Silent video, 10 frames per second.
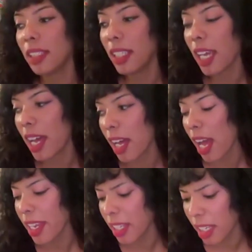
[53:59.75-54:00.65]
Yeah,
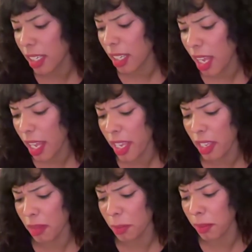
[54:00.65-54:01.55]

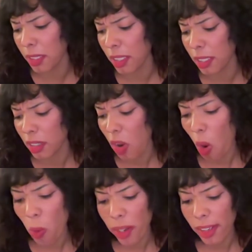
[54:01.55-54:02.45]
I
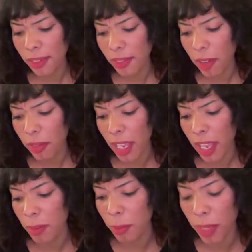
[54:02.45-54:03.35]
always found
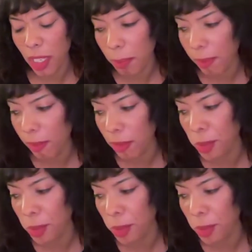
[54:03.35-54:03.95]
that people